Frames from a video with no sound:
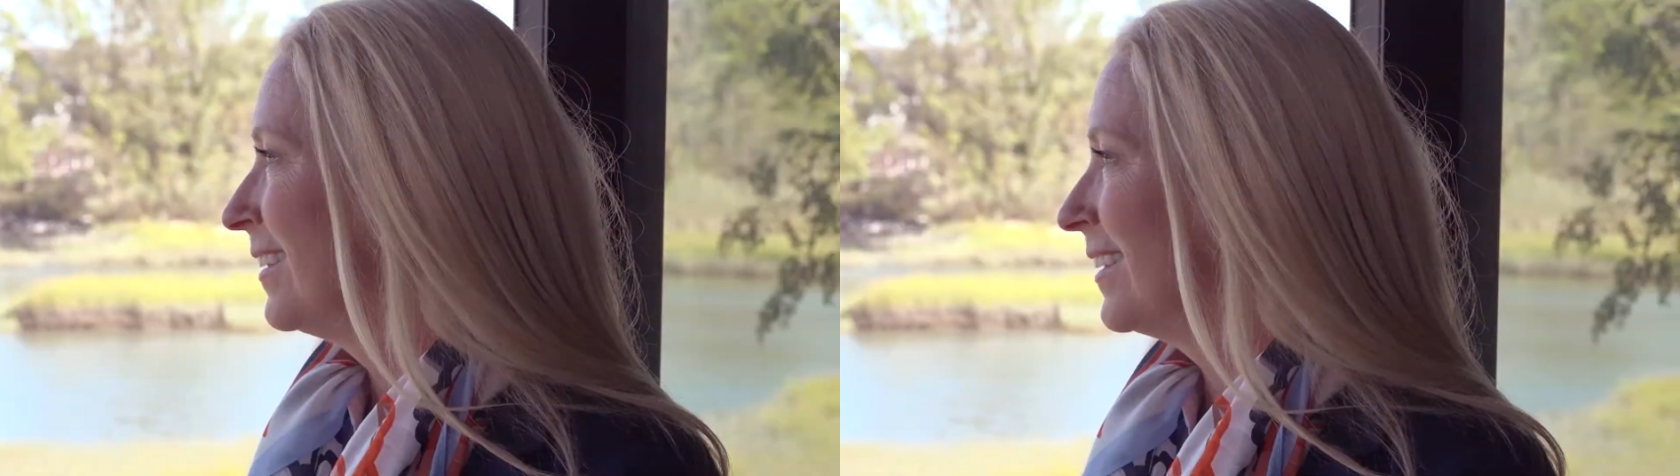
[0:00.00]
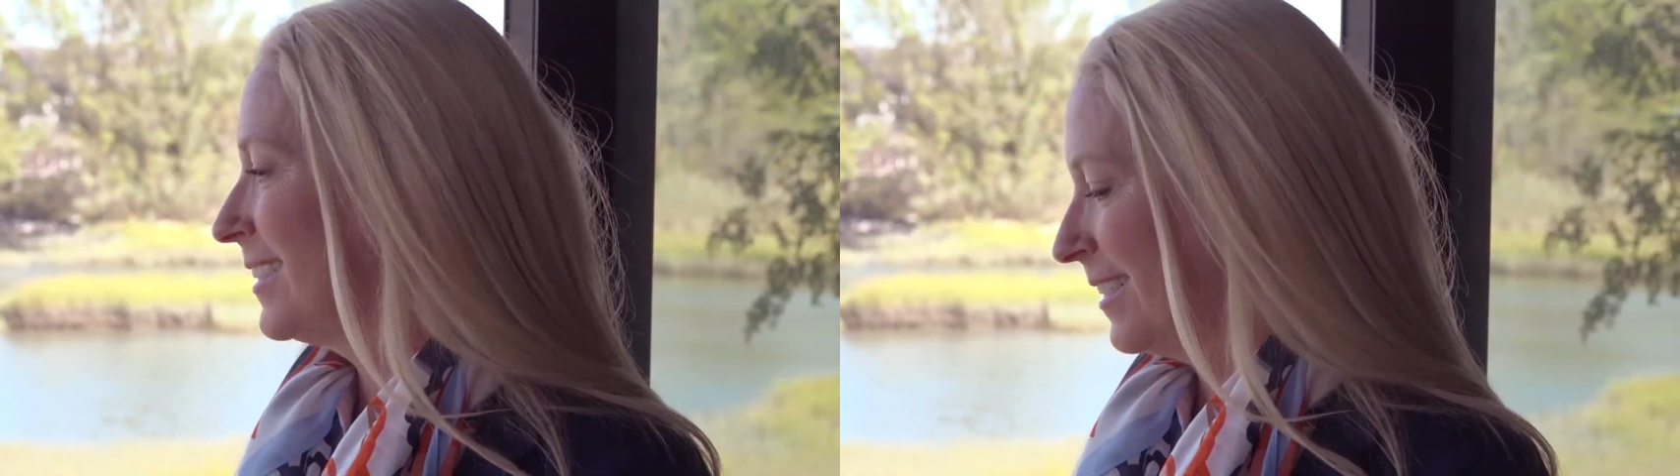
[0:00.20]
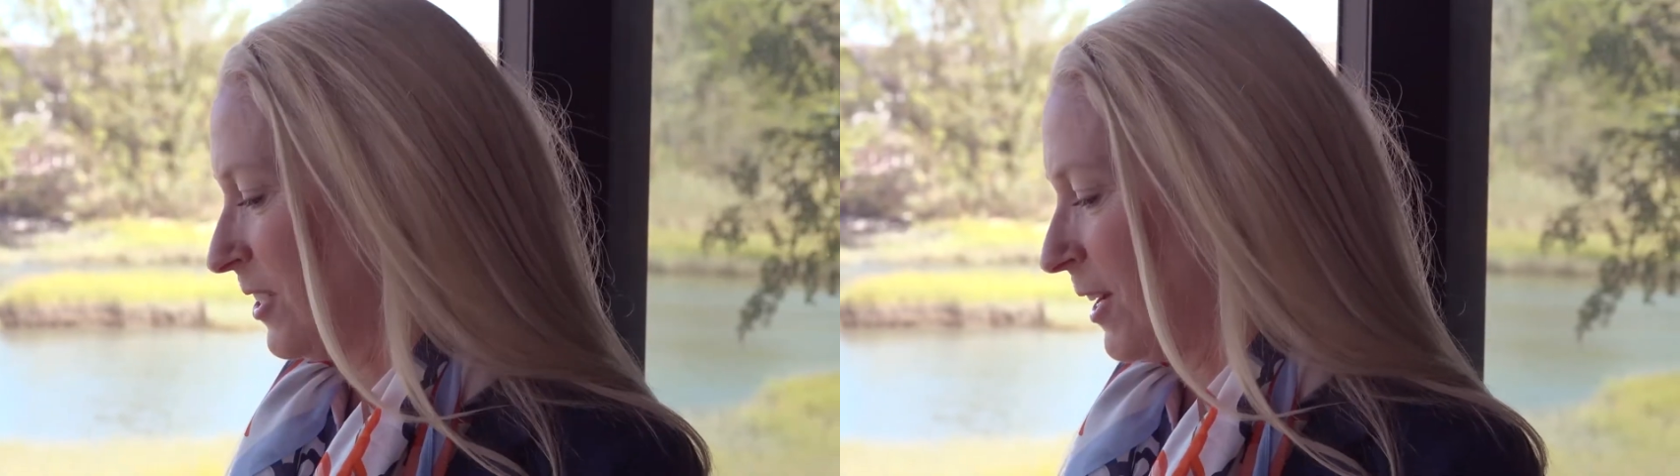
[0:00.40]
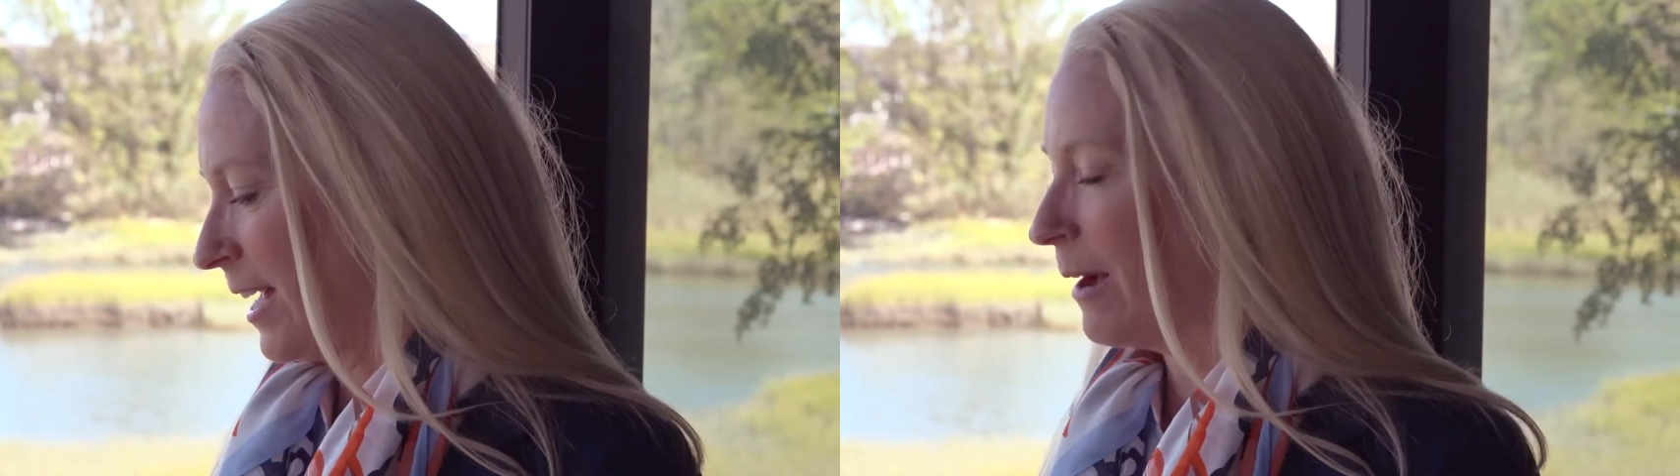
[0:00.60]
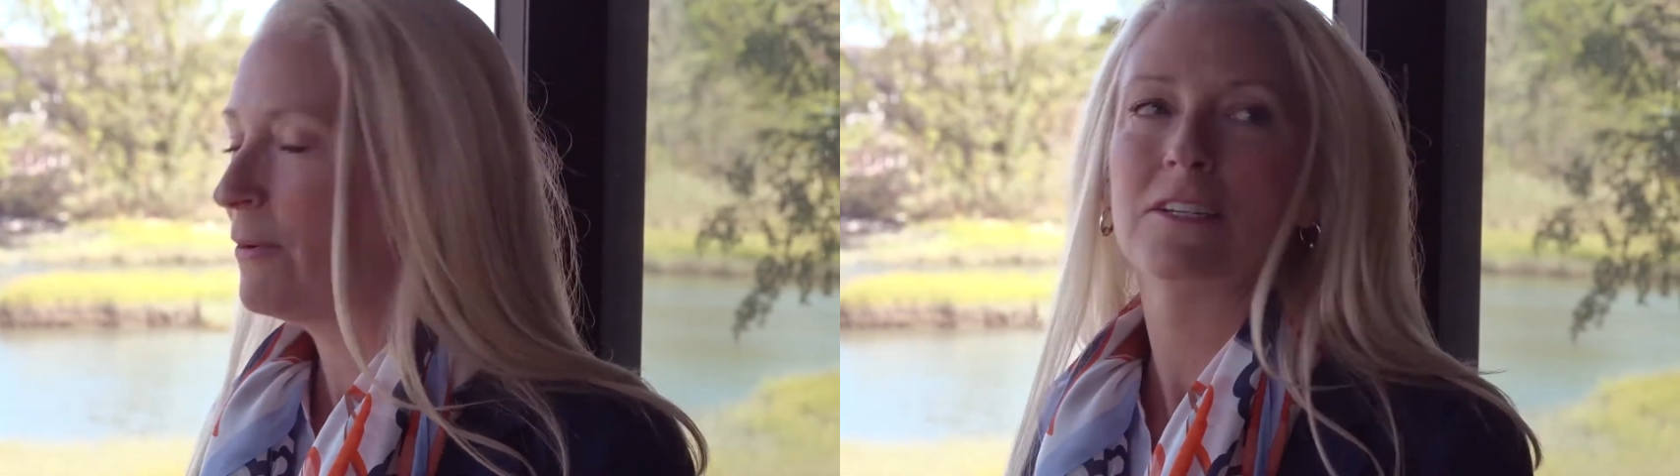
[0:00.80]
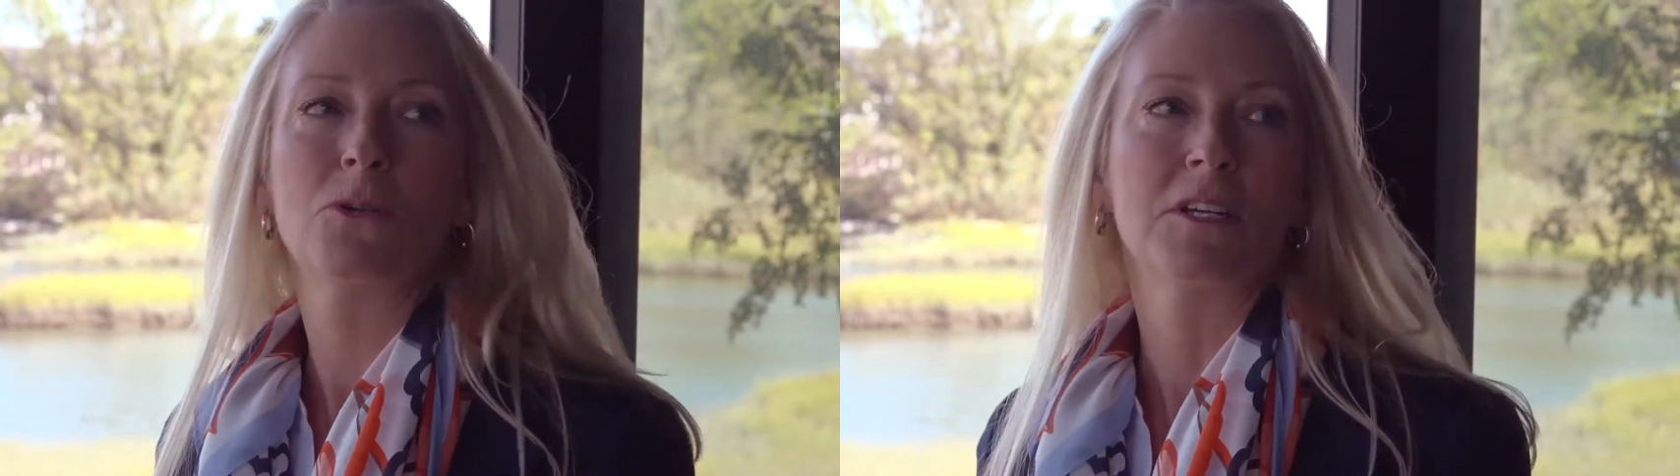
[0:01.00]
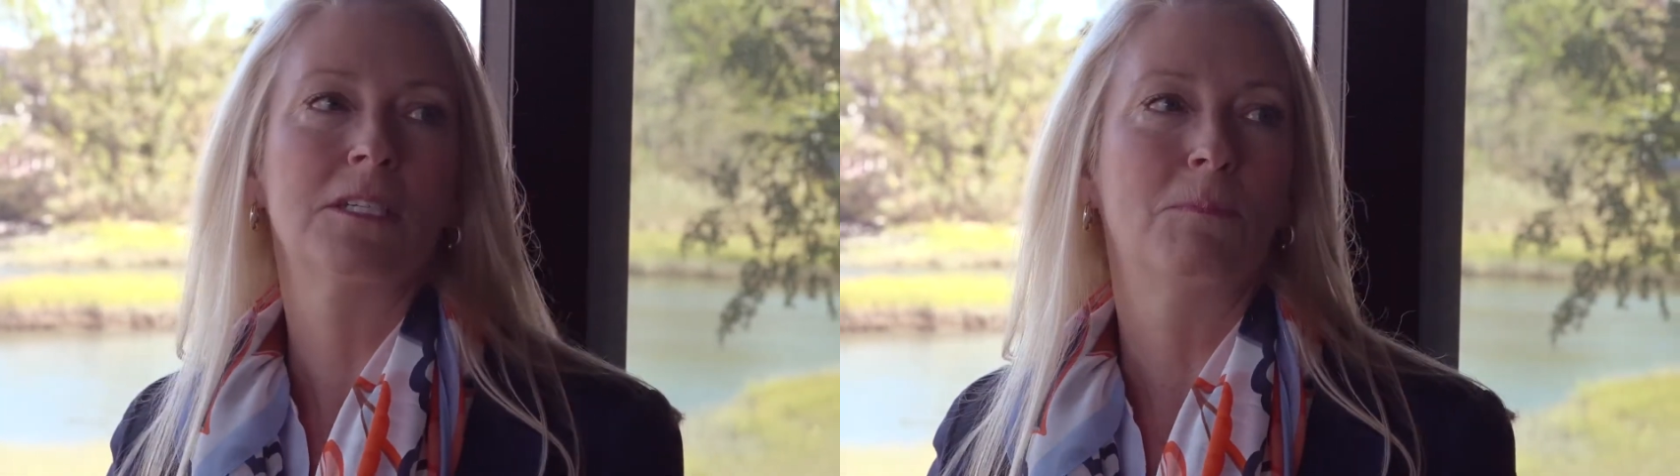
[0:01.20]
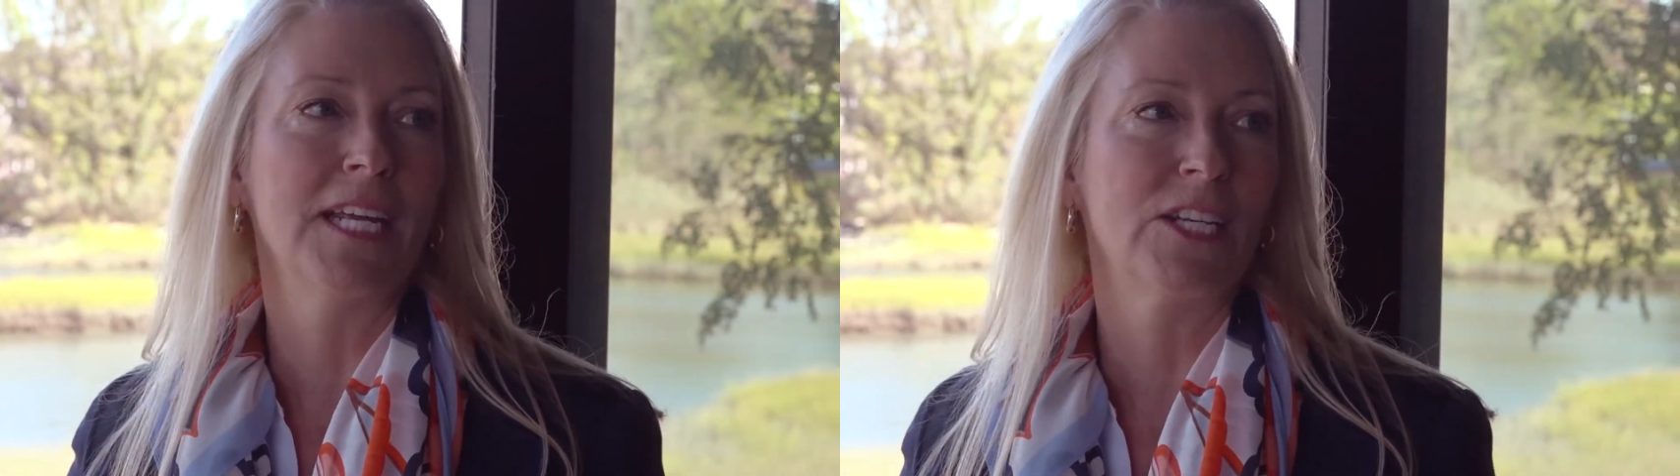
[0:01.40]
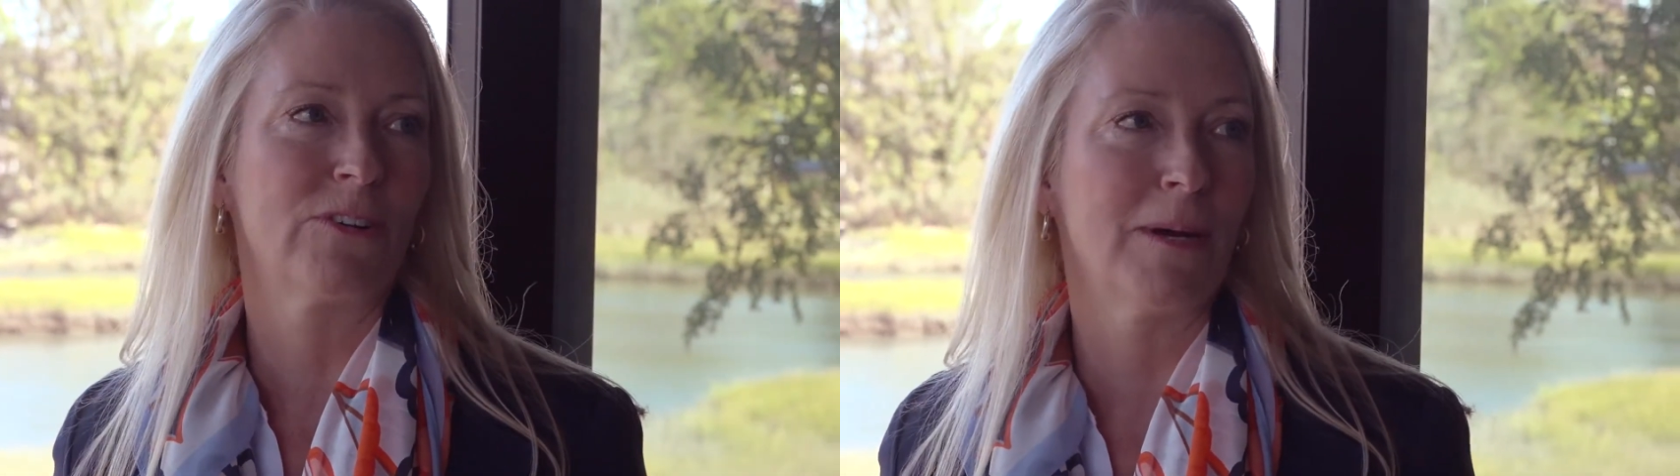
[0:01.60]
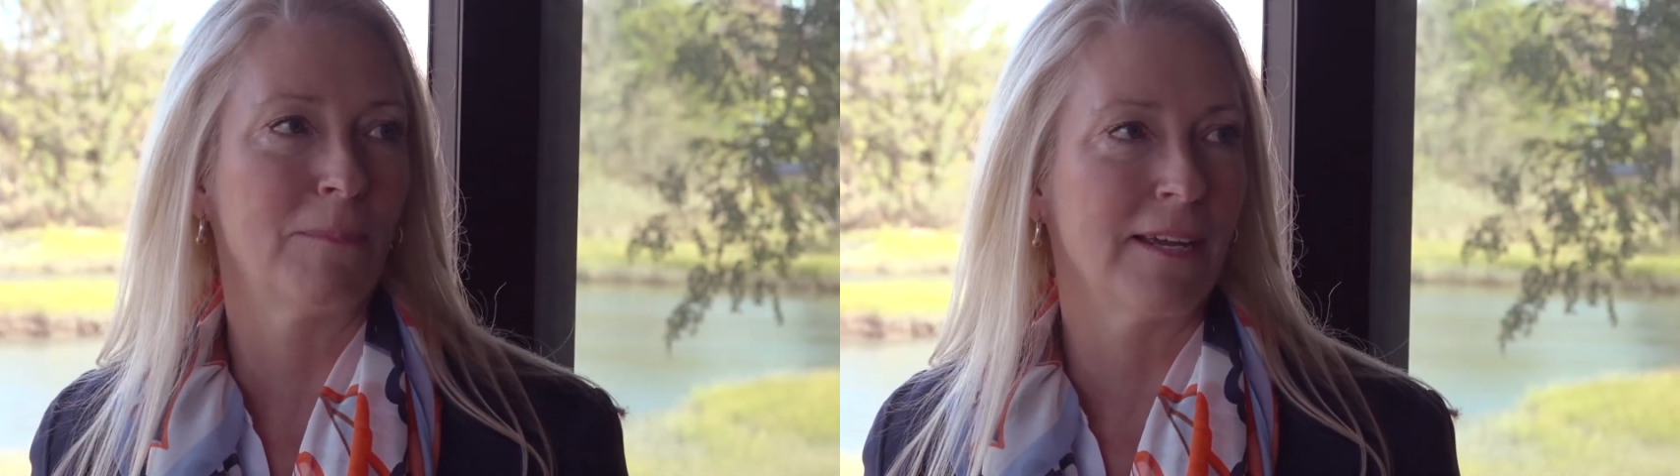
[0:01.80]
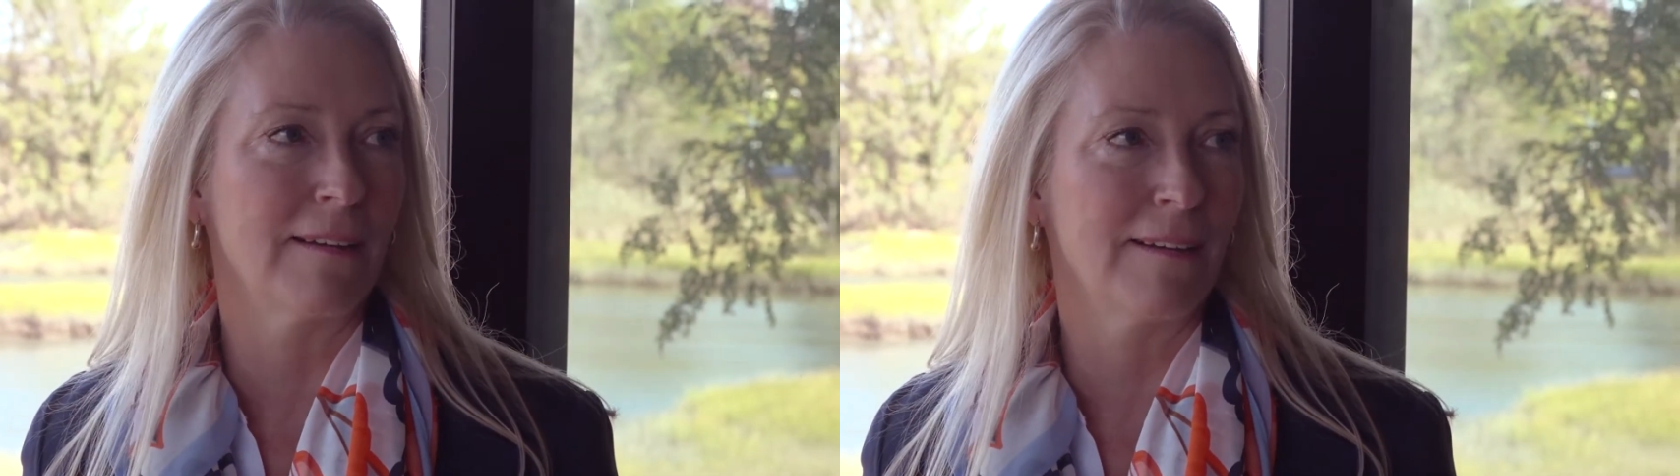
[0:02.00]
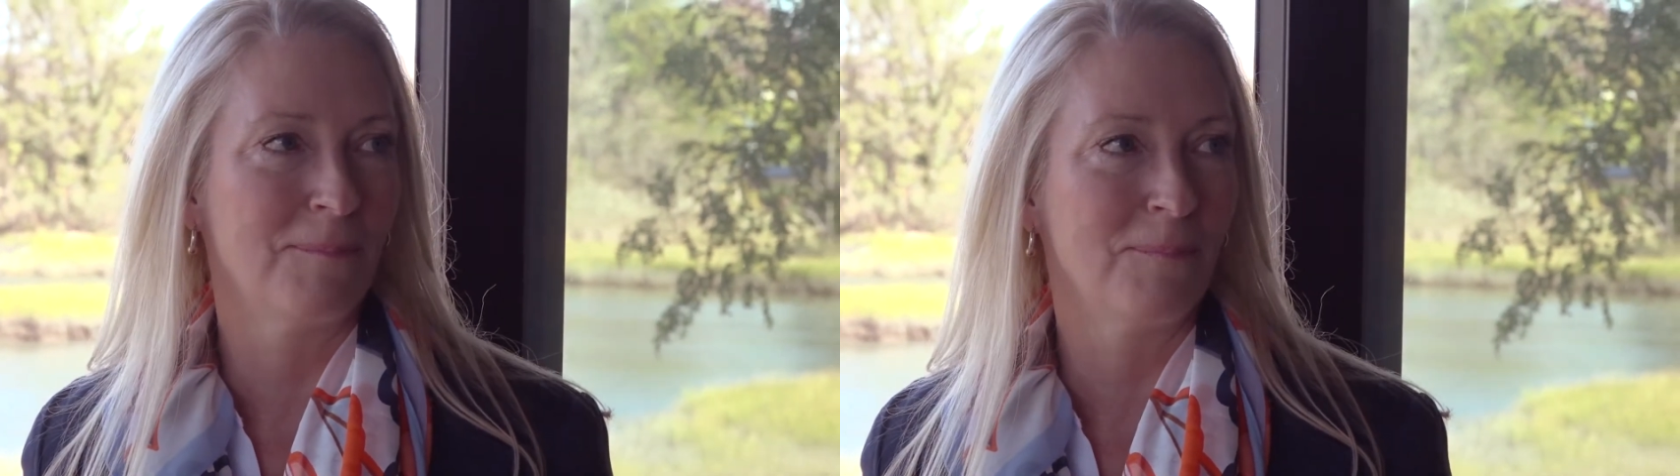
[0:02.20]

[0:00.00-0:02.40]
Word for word: This is great. I want to do a speech from up here.